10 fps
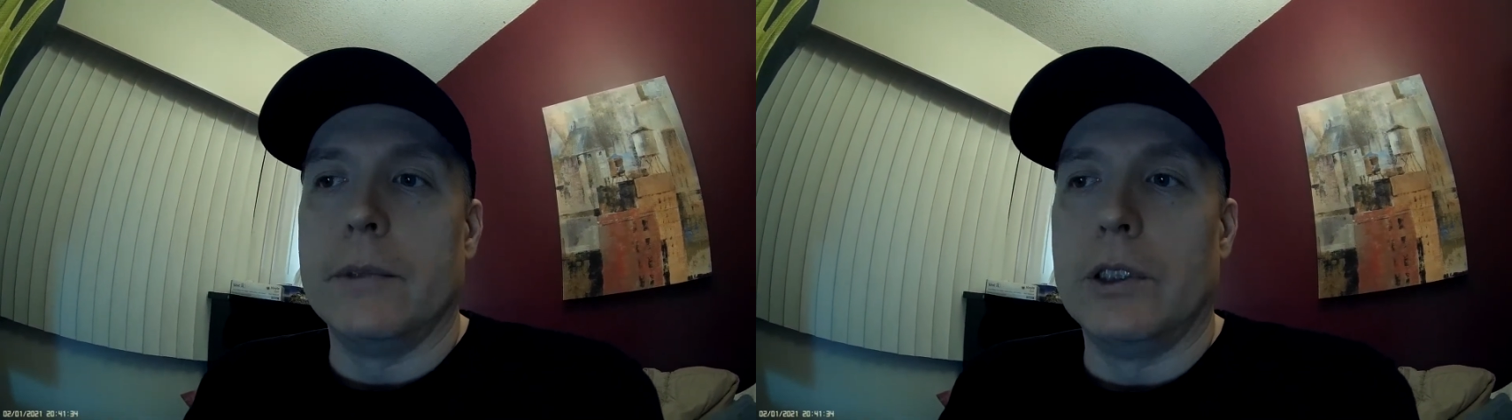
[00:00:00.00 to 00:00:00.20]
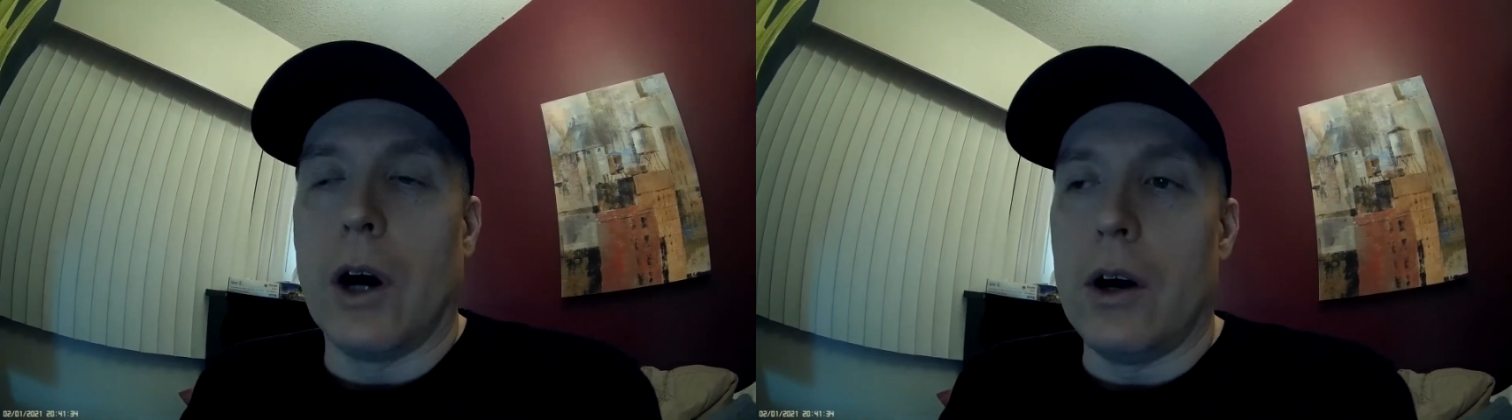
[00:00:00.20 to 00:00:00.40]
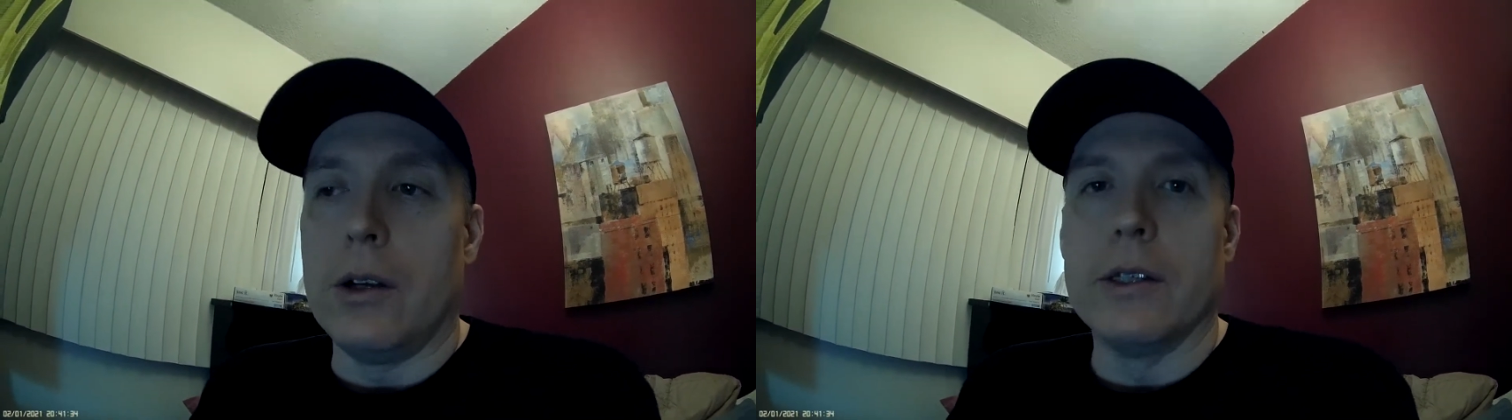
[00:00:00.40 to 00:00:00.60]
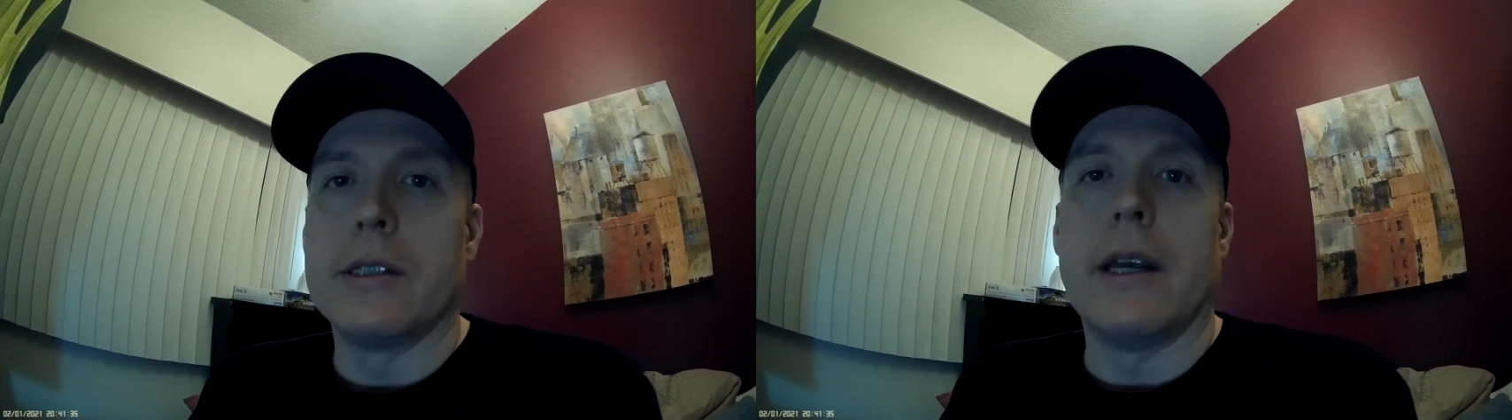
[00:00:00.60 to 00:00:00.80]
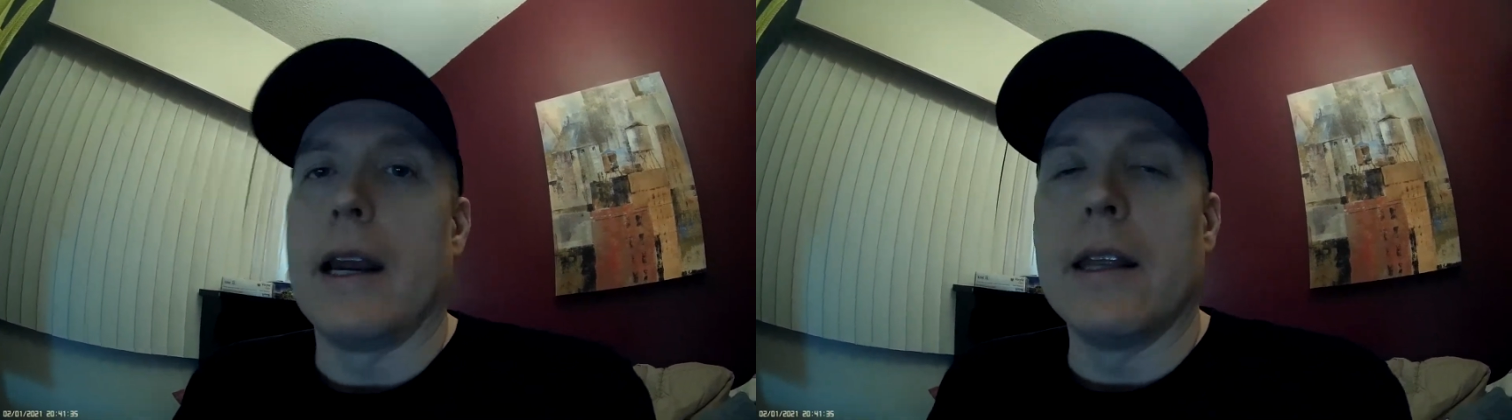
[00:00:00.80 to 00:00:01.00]

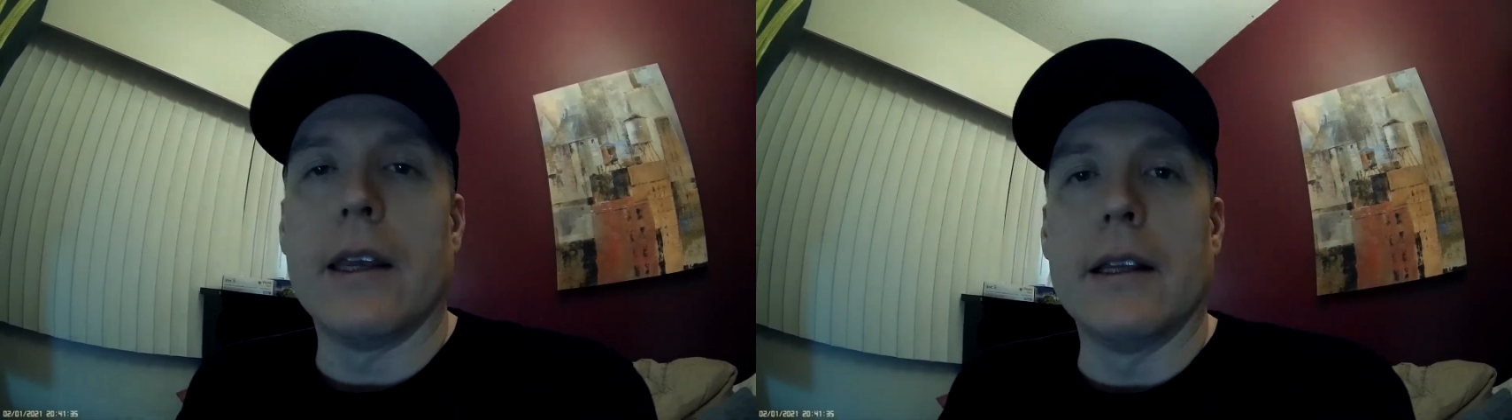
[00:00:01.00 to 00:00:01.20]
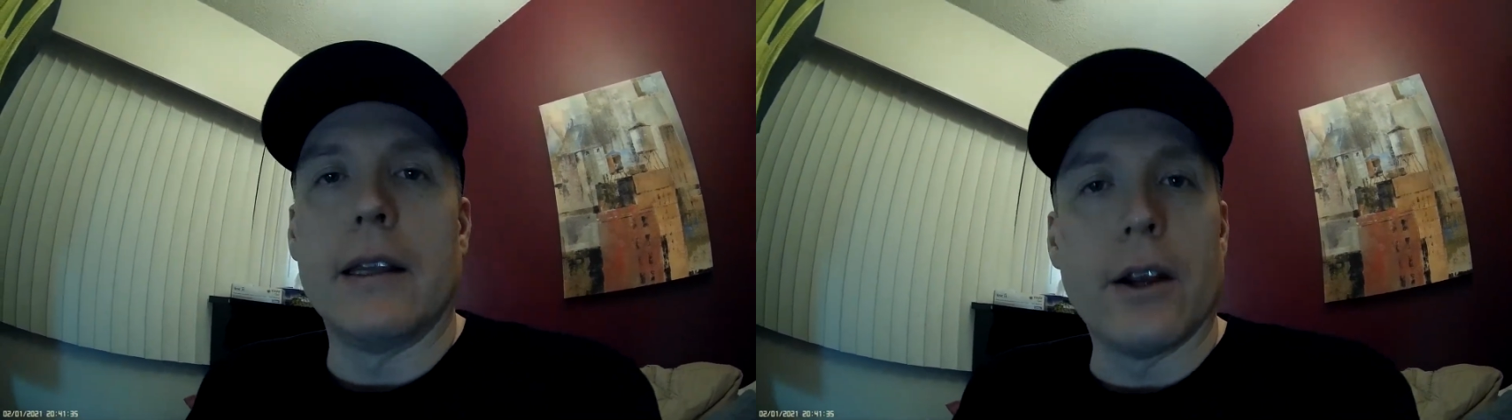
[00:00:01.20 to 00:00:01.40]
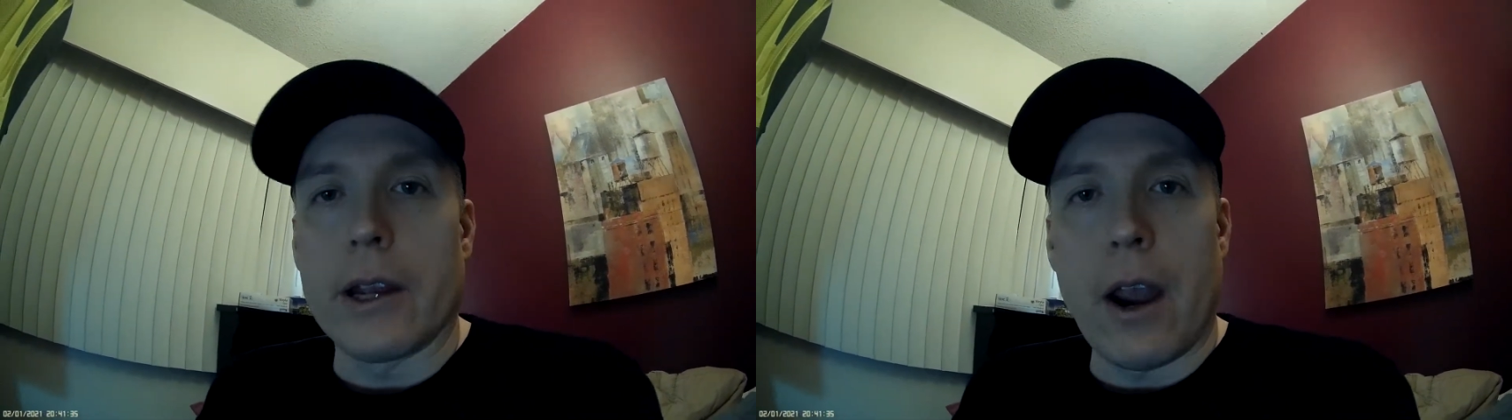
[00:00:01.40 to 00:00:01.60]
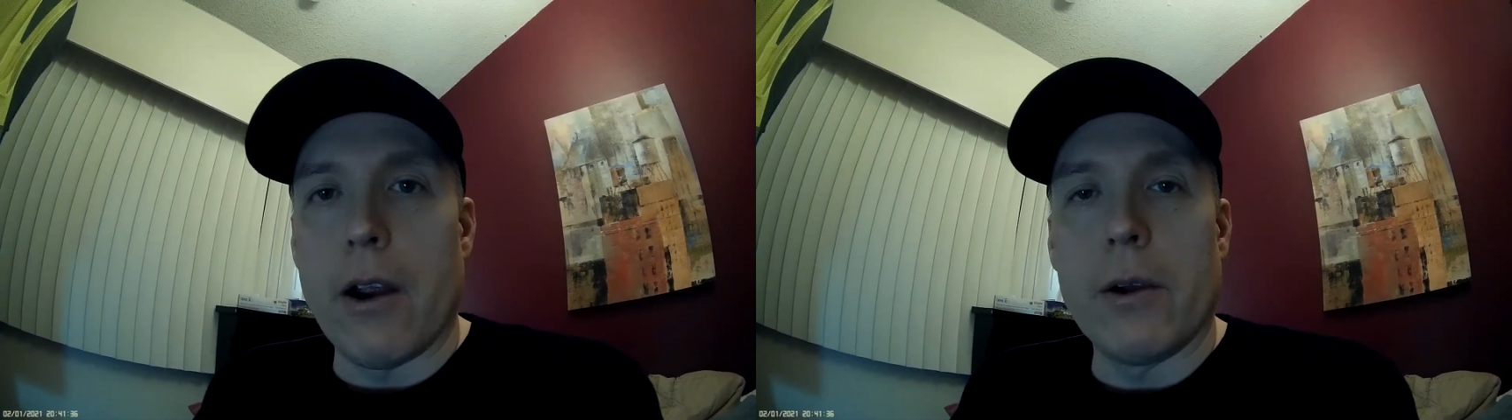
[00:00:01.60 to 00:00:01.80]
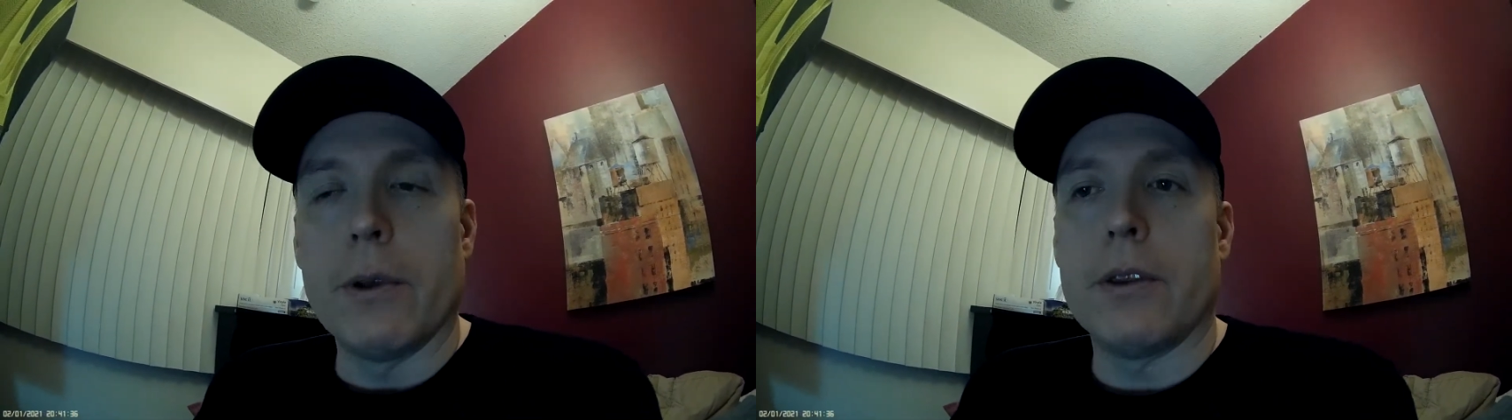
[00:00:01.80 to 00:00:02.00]
dolls, anything that they're
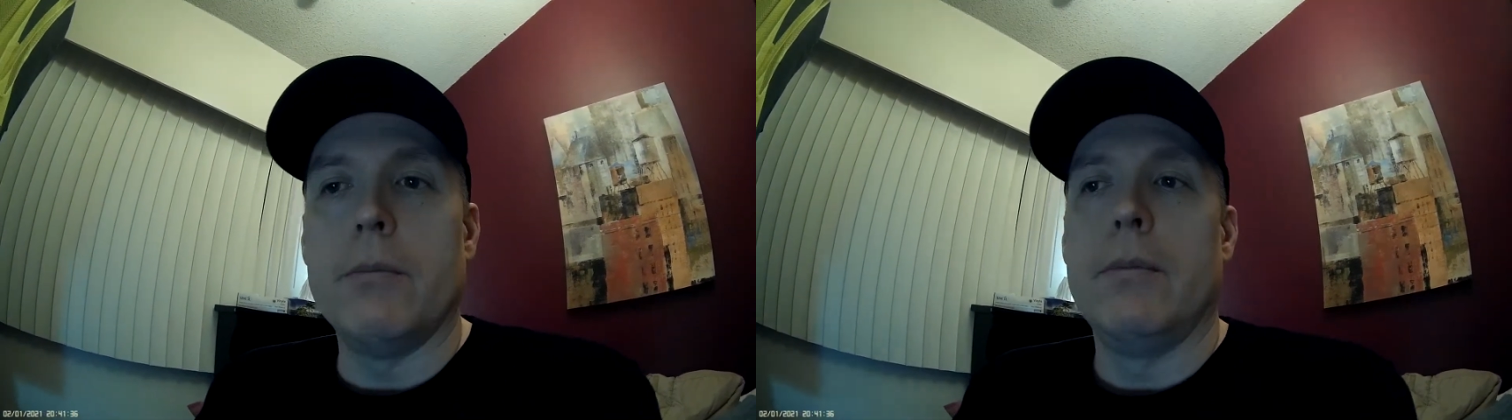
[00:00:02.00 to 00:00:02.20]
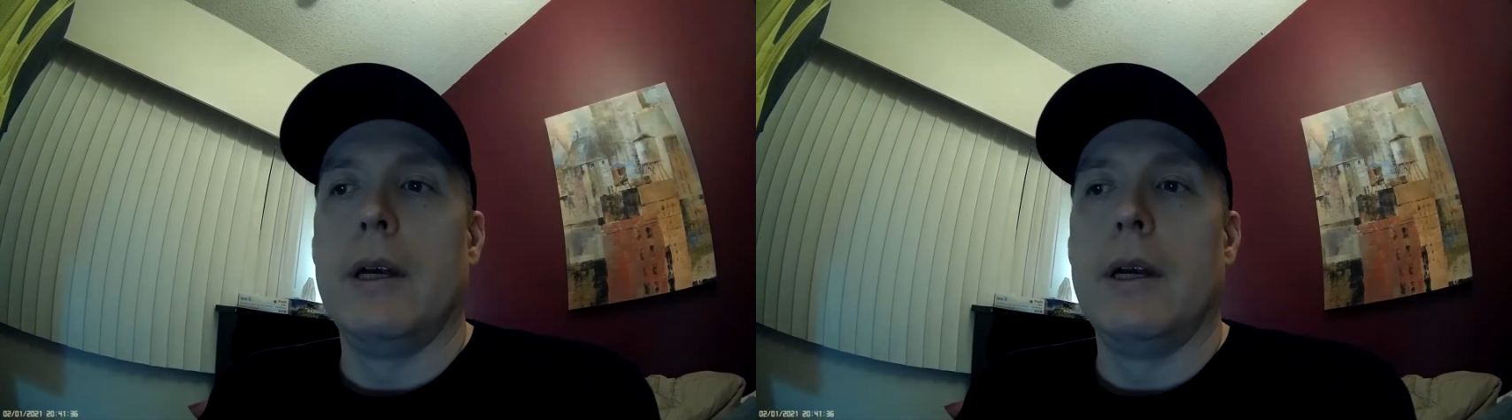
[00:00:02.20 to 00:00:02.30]
carrying with them